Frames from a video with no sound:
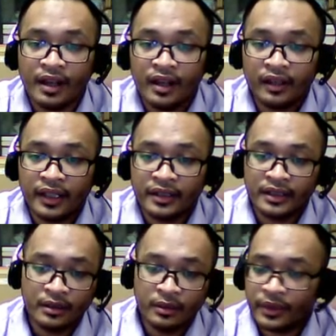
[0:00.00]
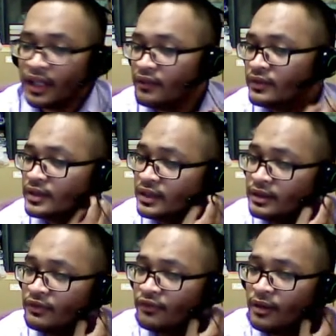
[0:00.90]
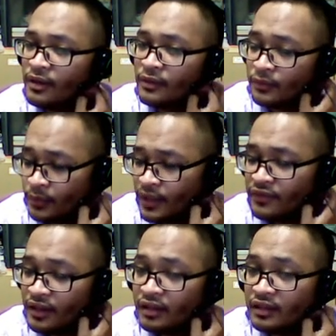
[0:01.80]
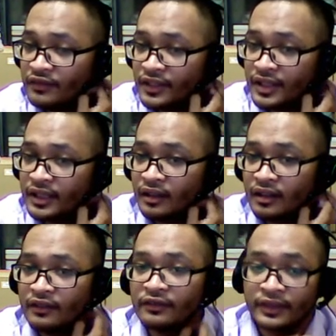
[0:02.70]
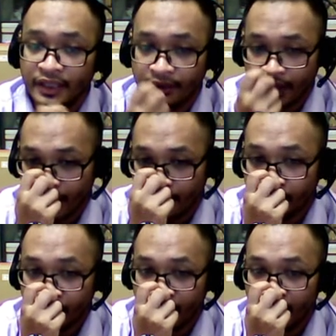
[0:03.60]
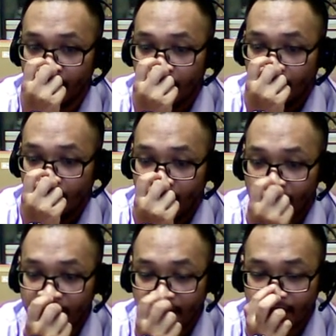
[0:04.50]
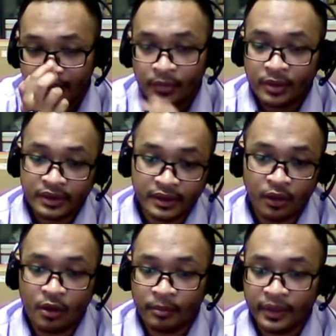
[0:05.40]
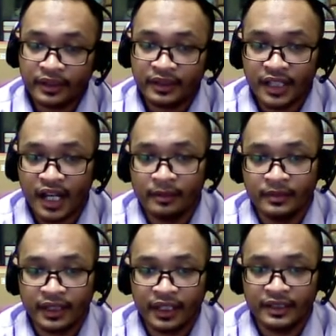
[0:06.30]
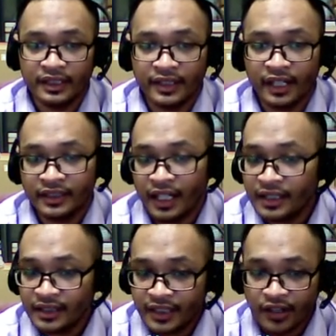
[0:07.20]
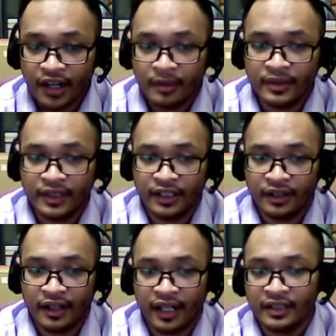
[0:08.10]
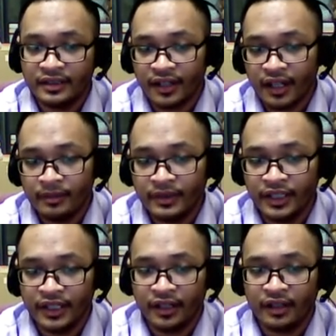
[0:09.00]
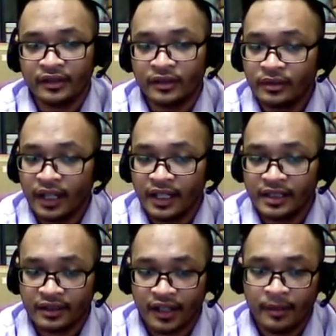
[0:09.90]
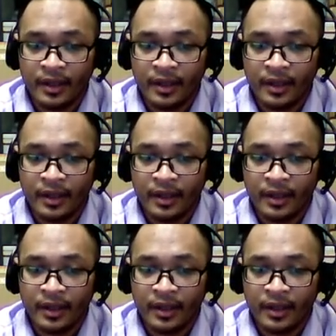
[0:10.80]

Okay, so we have a lot of variant of DRAM. Okay, however, this is the most common type. Okay, such as SDRAM, DDR SRAM, DDR2 SRAM,